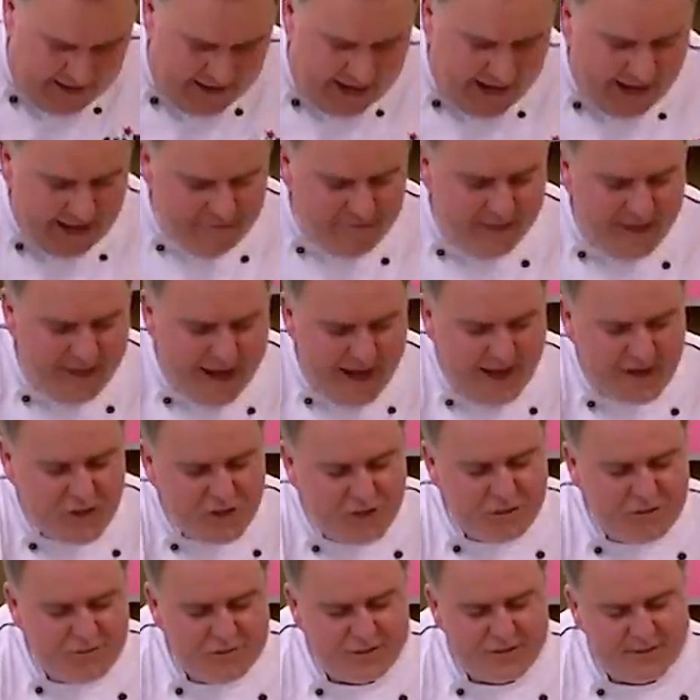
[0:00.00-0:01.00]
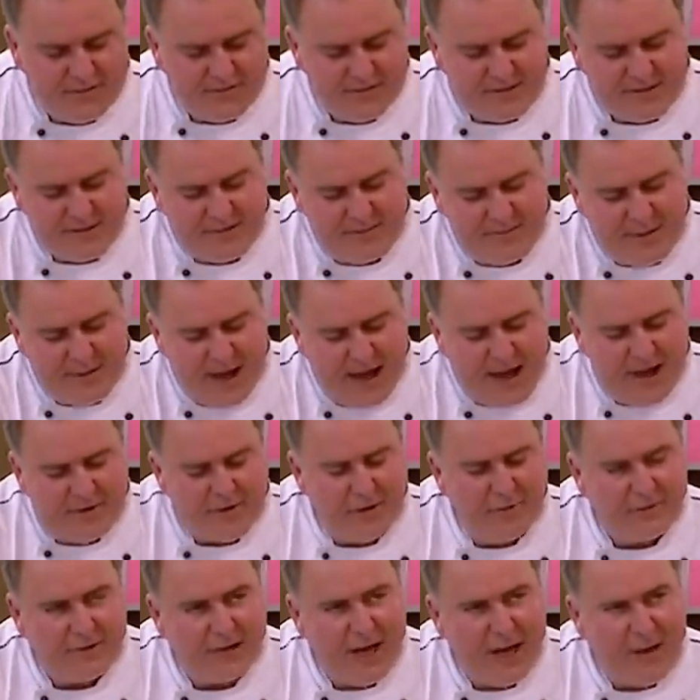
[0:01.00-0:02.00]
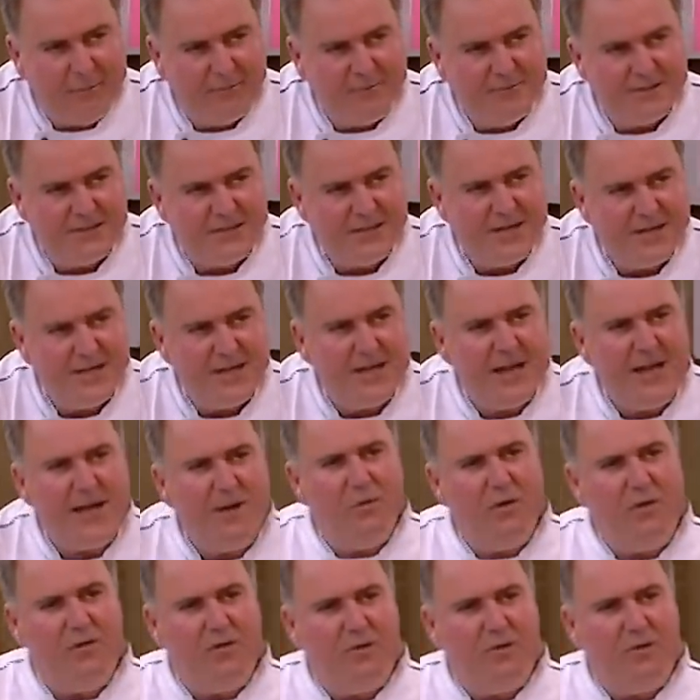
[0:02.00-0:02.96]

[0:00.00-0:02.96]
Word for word: and that juice of the tomato comes in here with